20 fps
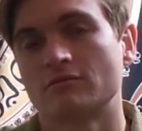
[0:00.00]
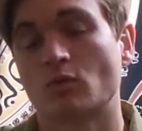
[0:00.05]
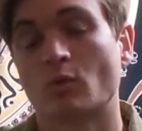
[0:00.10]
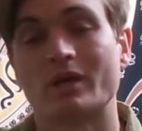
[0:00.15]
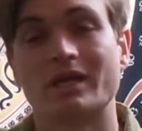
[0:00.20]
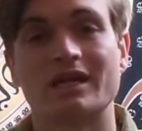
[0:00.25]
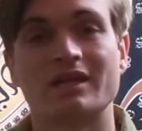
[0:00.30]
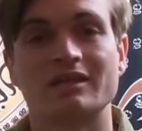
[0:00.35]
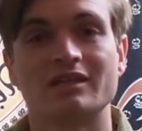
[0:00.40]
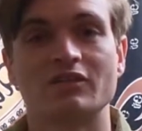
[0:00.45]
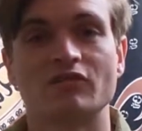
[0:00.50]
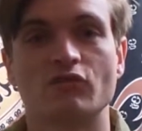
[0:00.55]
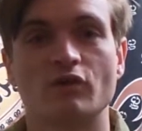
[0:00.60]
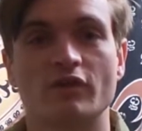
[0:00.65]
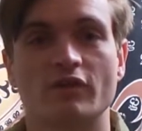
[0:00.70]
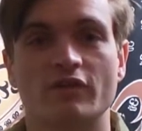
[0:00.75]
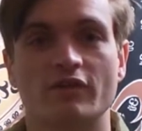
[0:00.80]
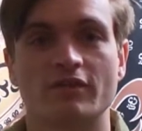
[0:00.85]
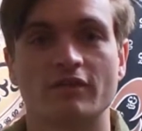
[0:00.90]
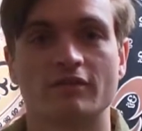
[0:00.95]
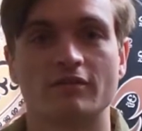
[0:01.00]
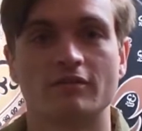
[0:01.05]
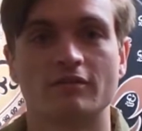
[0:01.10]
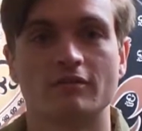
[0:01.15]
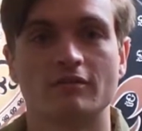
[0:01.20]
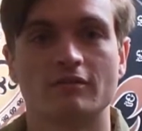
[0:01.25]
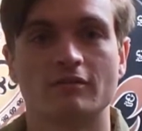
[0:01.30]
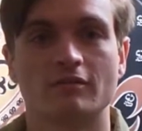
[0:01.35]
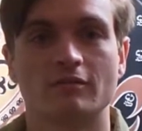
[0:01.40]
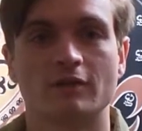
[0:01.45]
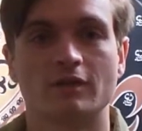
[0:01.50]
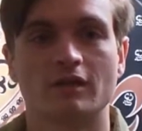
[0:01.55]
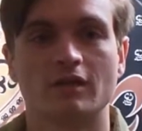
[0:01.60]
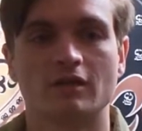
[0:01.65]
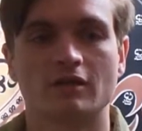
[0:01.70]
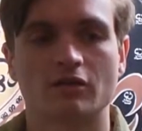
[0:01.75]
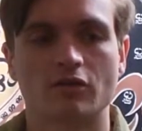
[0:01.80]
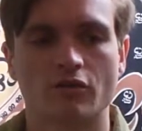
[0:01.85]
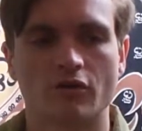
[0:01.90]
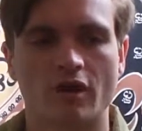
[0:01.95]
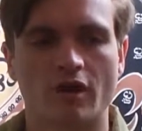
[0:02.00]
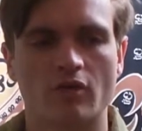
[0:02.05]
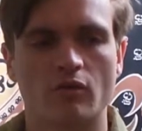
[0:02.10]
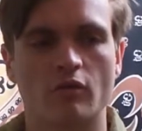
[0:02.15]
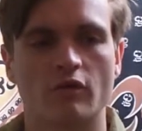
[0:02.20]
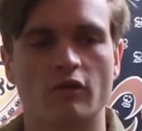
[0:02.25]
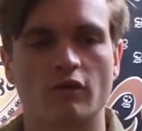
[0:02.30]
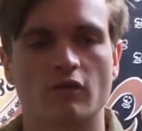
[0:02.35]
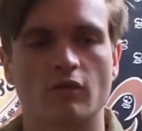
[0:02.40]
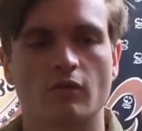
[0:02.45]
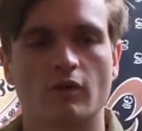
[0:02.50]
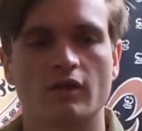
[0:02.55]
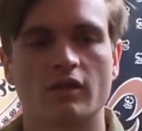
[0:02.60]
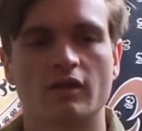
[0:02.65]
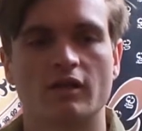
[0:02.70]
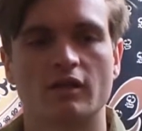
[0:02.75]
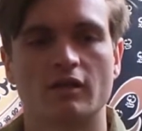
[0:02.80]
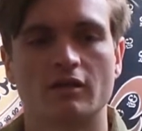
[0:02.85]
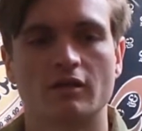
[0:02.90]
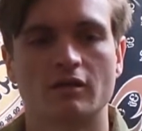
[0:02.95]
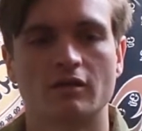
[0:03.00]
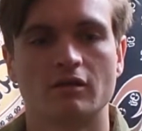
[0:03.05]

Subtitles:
not live with it? Why not create with it? Why not